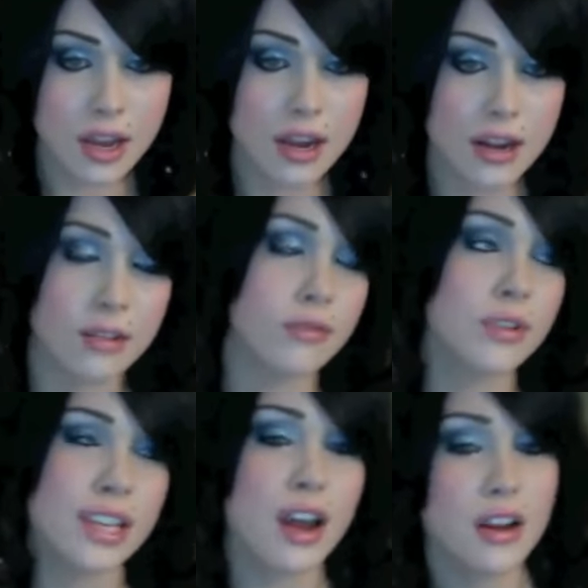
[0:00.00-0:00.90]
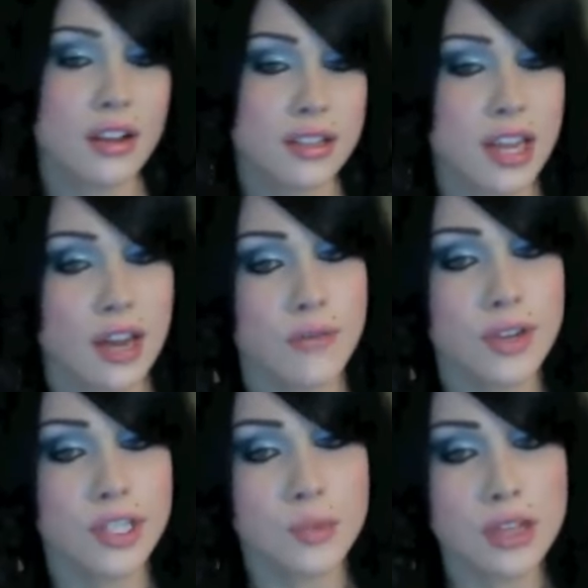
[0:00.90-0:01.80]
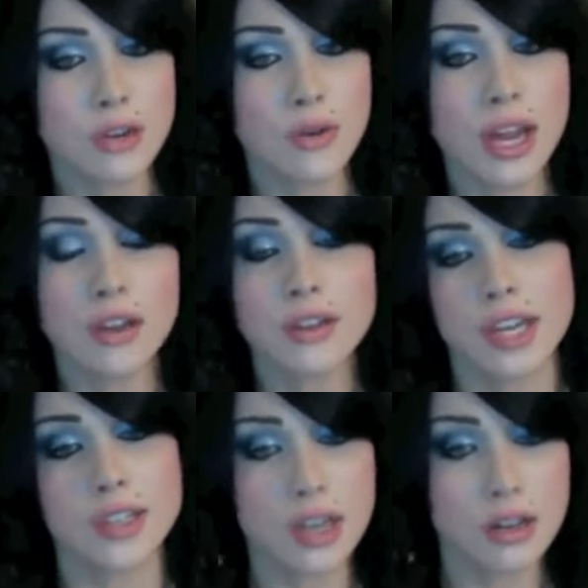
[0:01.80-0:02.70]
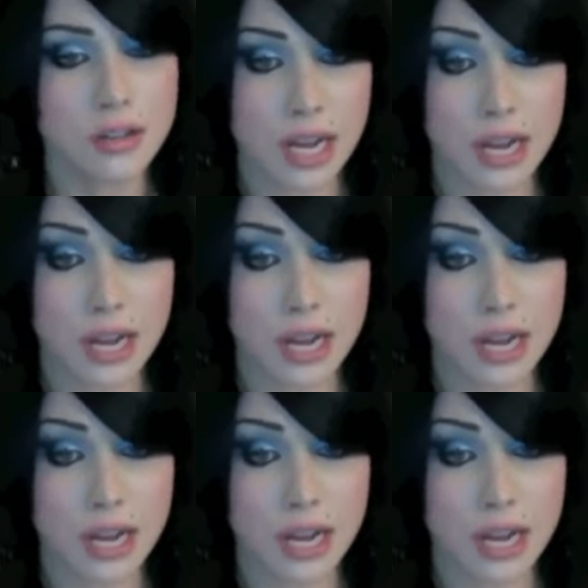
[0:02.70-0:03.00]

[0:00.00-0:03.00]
and I don't really kind of intend for it to be that way because I just kind of